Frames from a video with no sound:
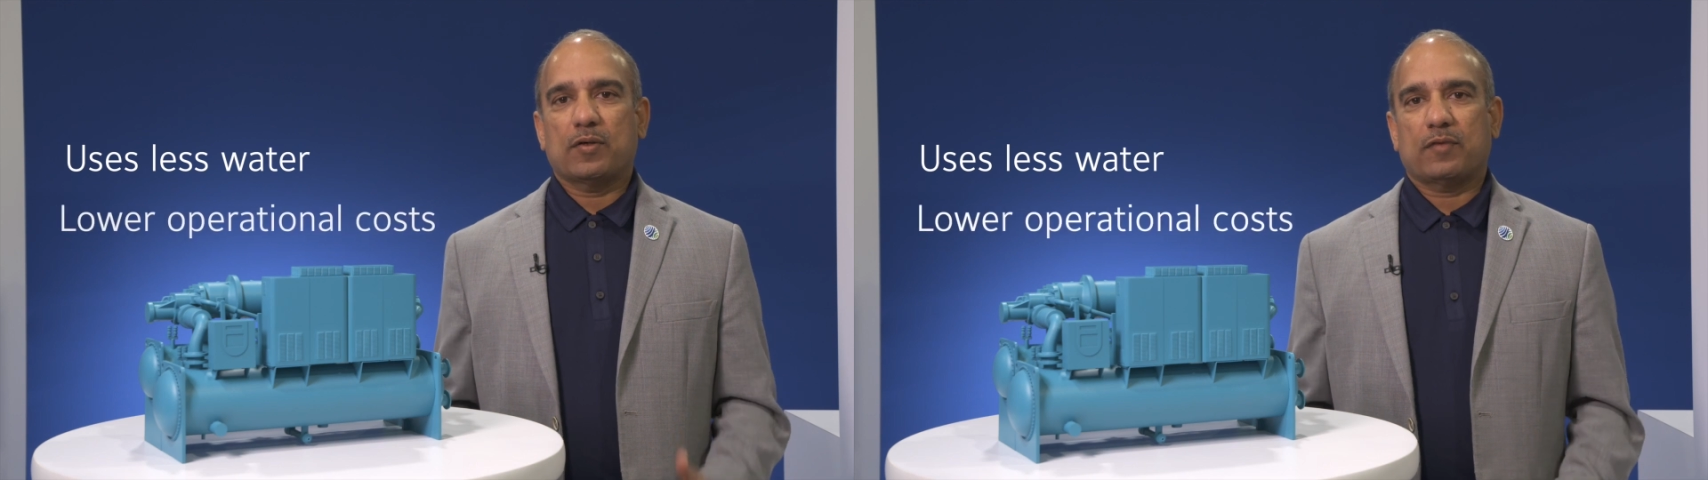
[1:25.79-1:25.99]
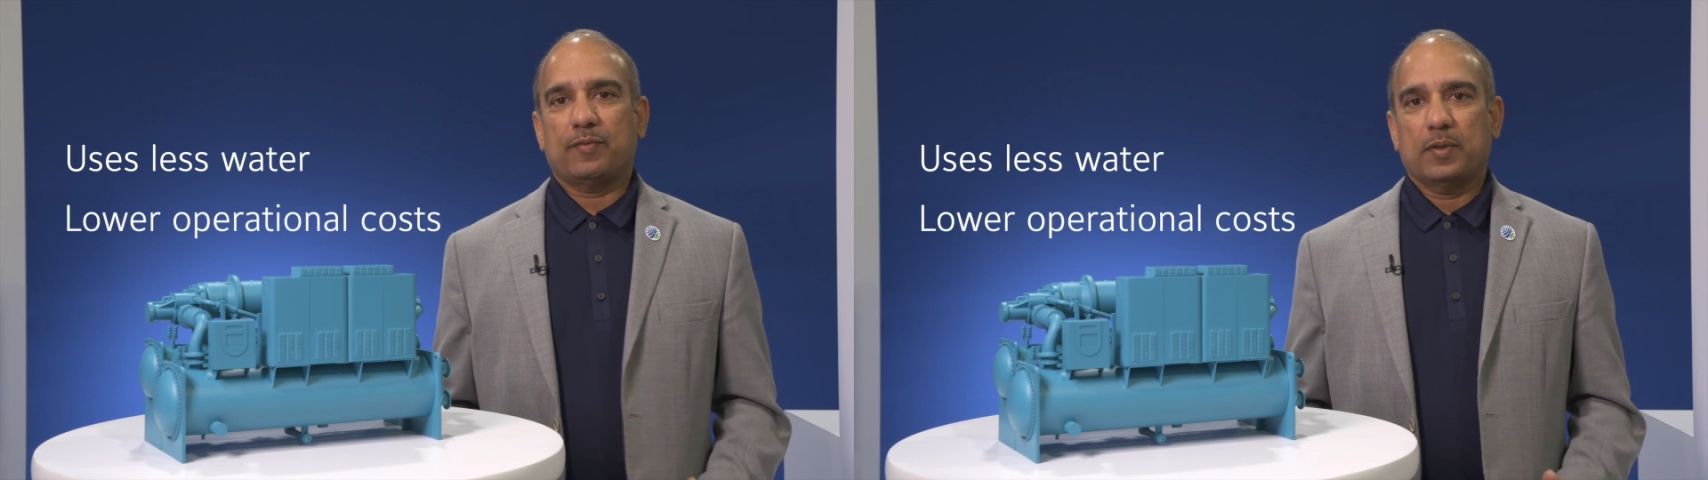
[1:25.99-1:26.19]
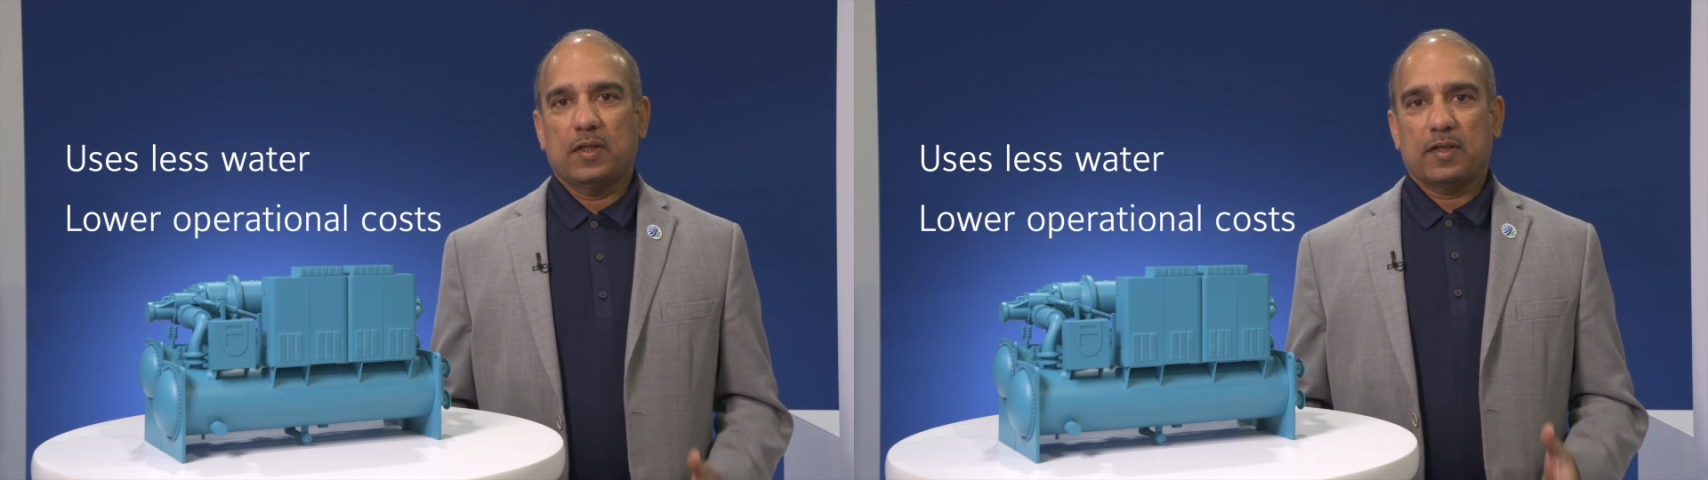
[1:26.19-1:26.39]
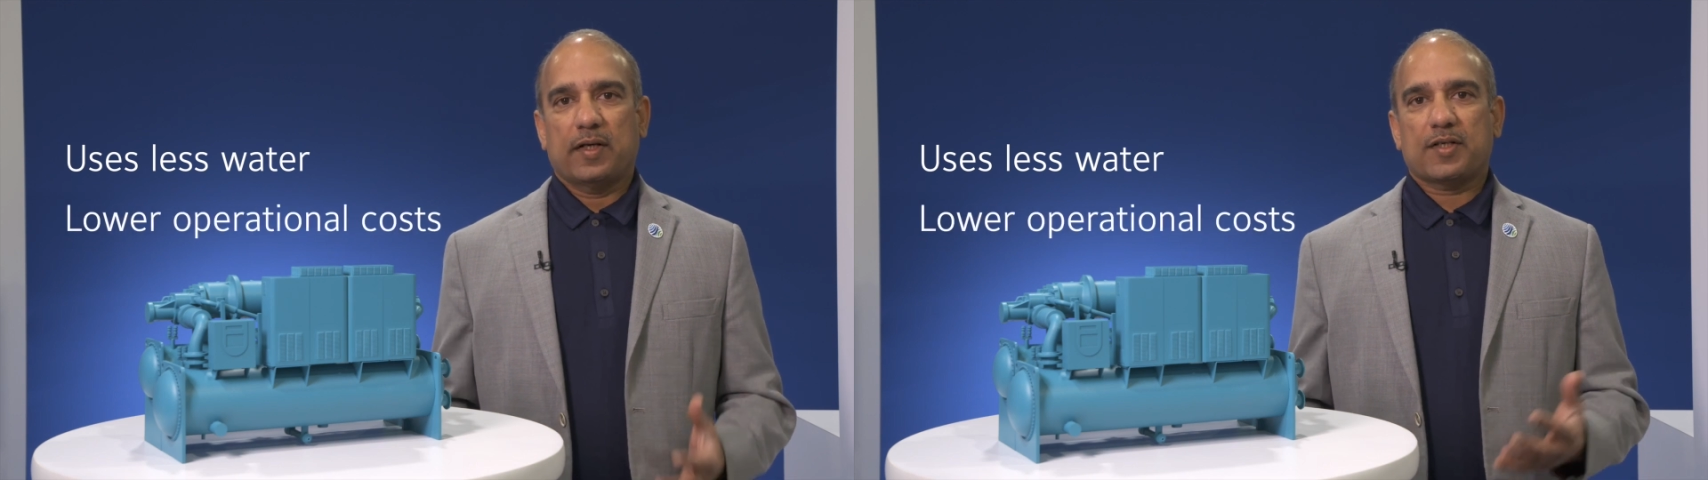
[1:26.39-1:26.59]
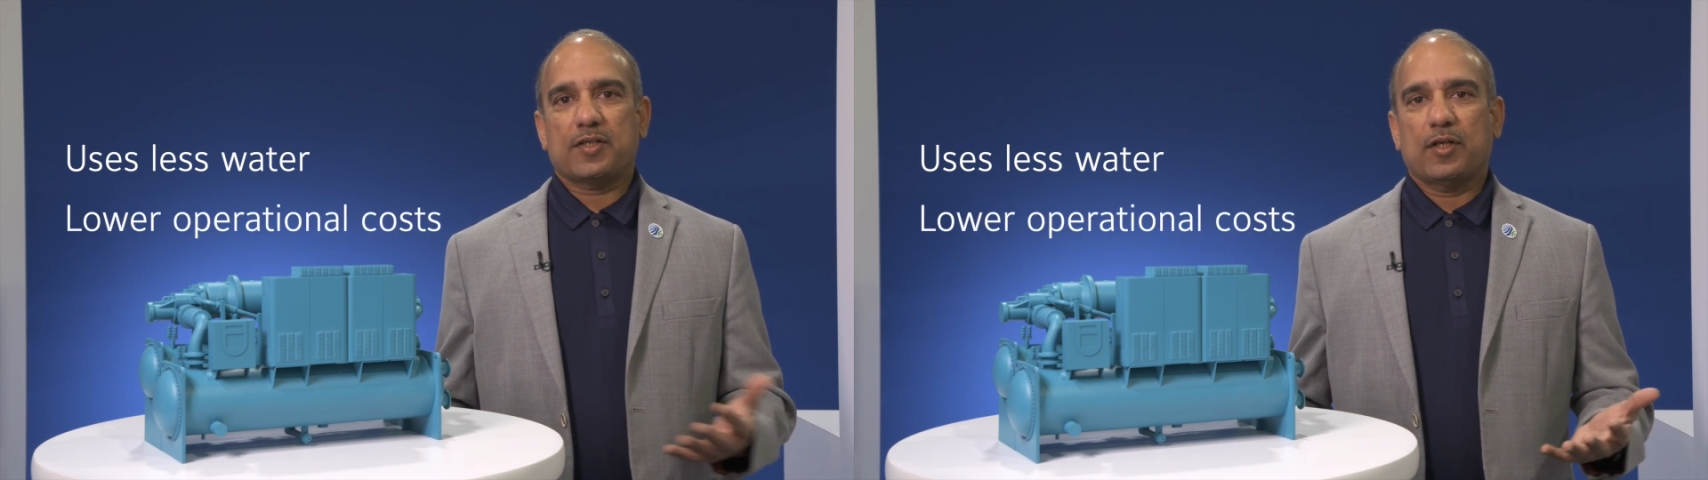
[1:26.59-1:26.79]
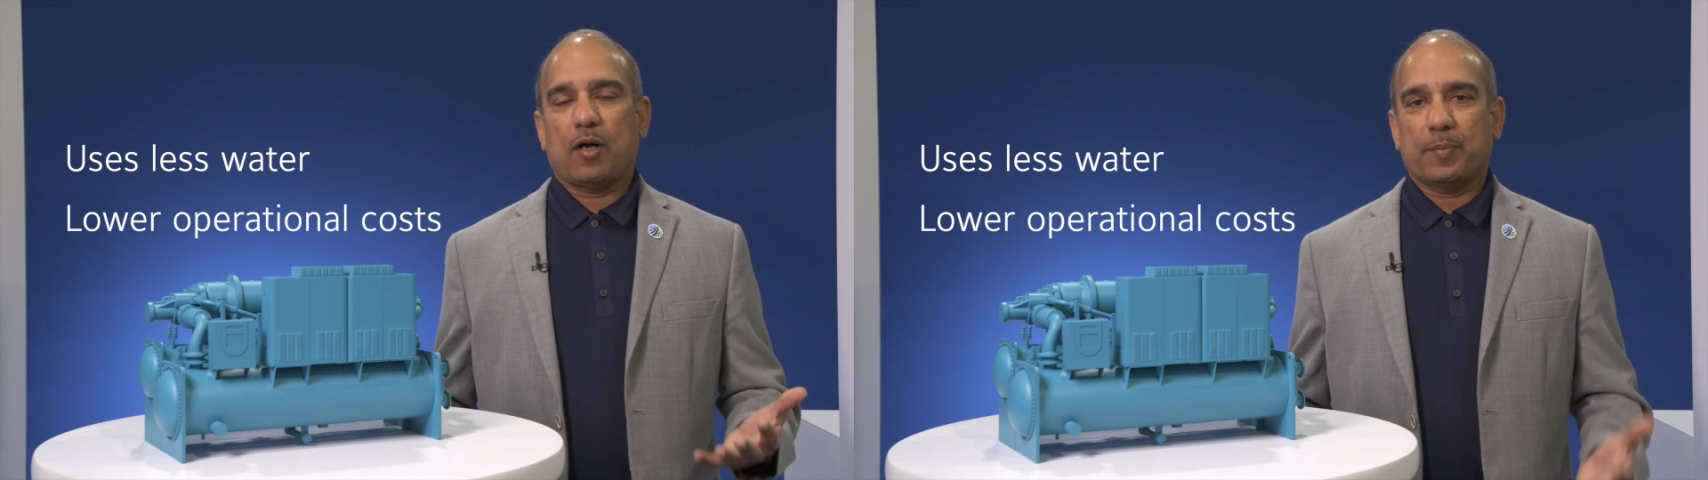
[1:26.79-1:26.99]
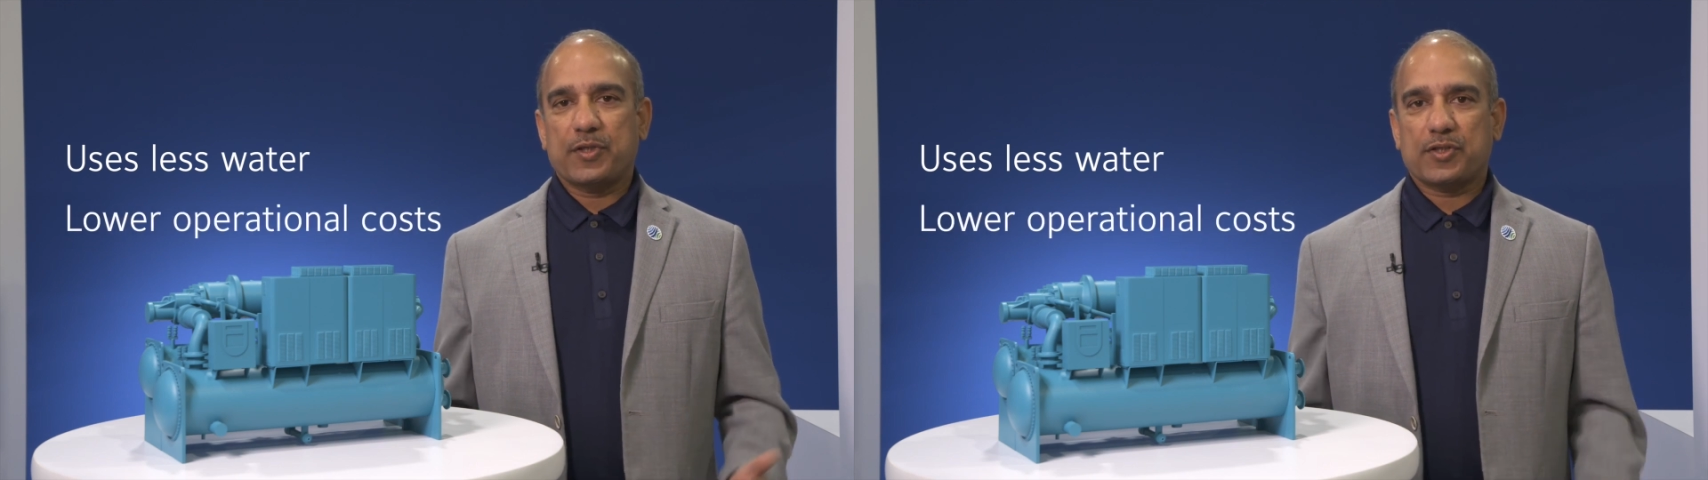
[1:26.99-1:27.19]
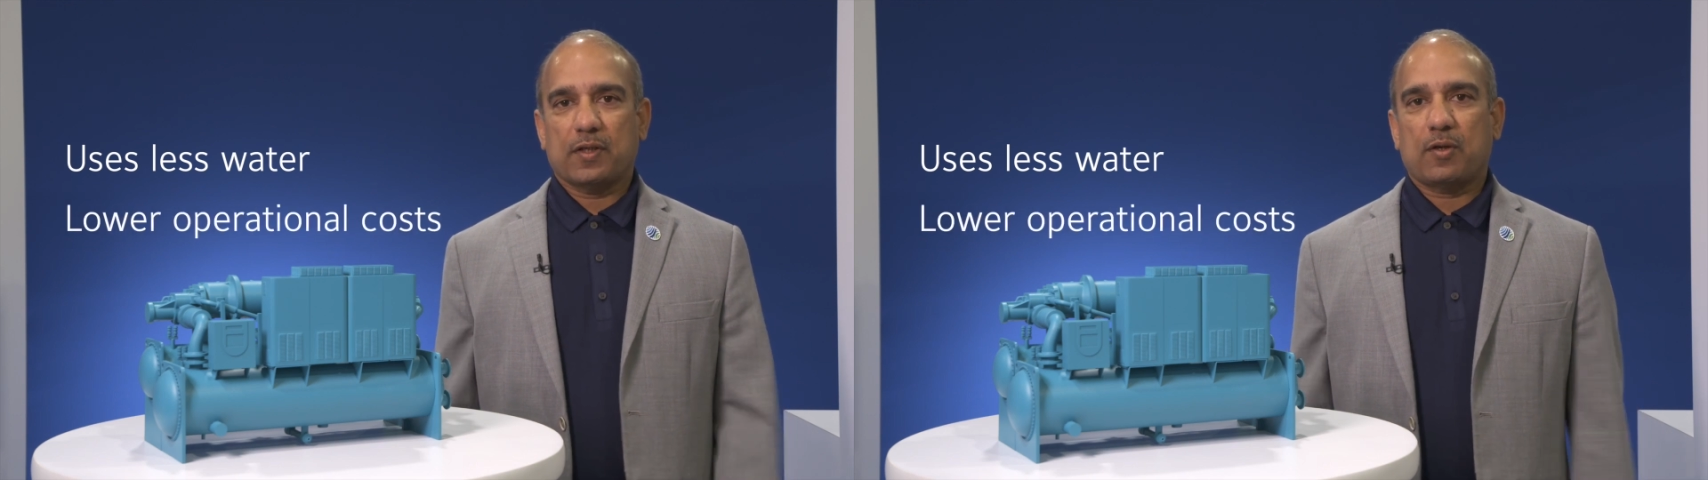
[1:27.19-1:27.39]
of reduction in
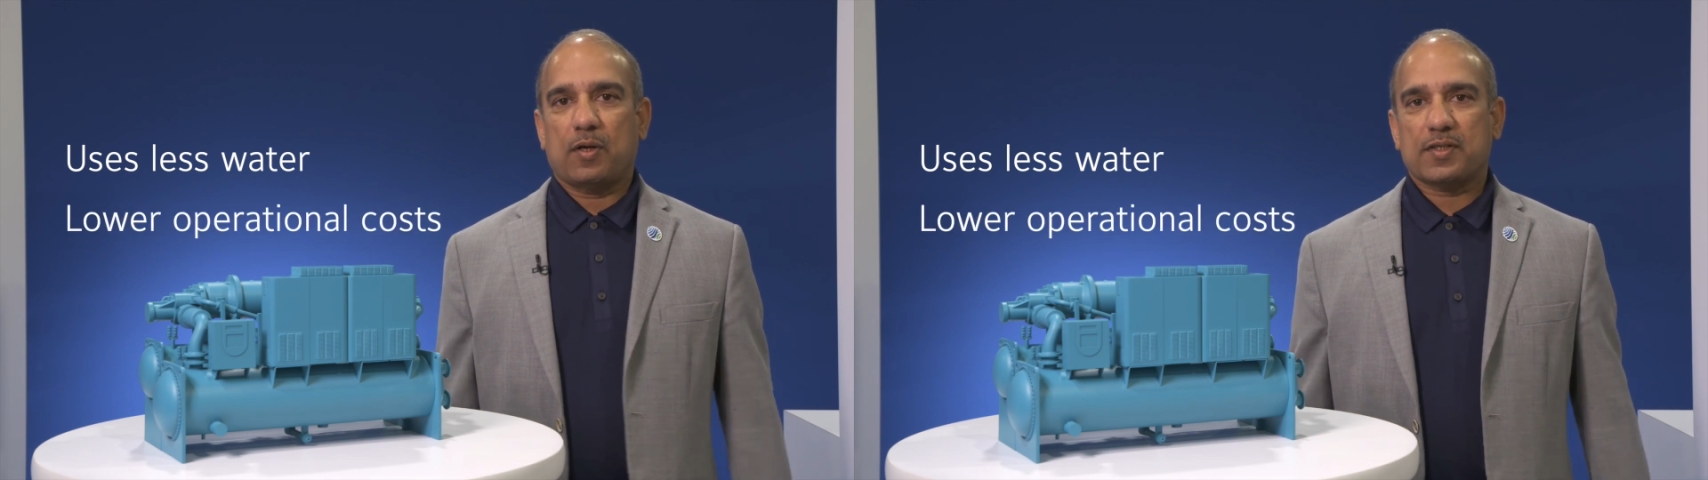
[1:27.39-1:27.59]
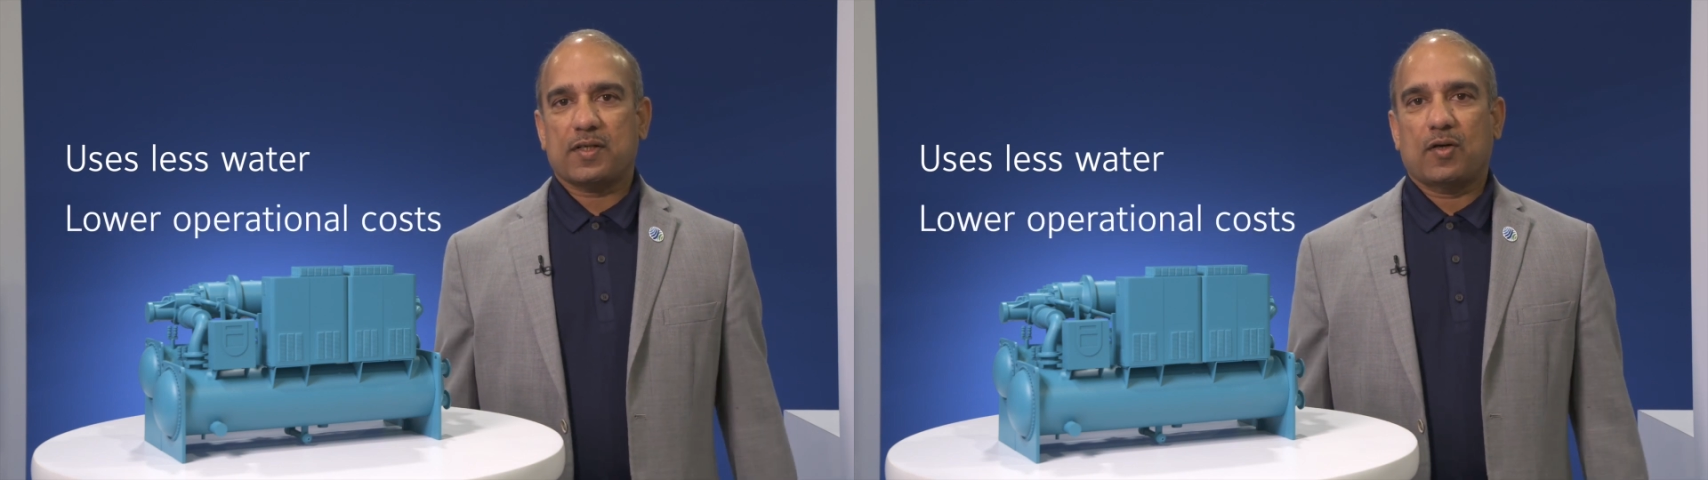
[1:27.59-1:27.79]
operational costs